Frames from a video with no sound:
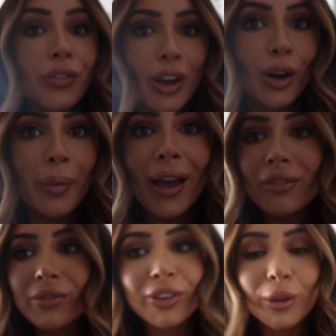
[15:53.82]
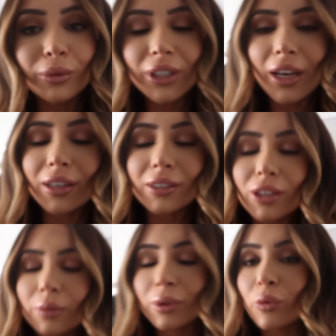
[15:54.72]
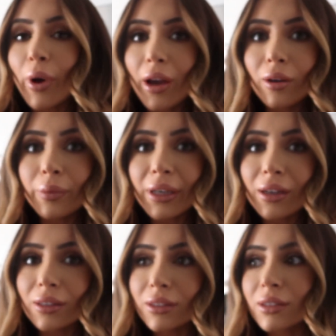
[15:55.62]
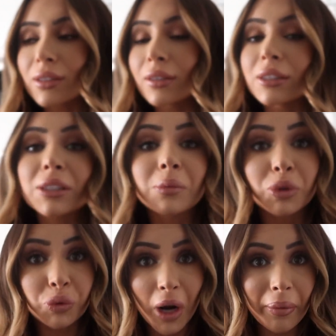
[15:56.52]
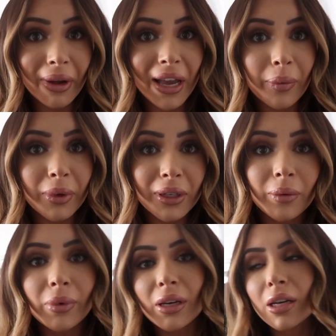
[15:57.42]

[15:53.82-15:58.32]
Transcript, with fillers: film. I haven't filmed yet. It took me a while because some drama happened up in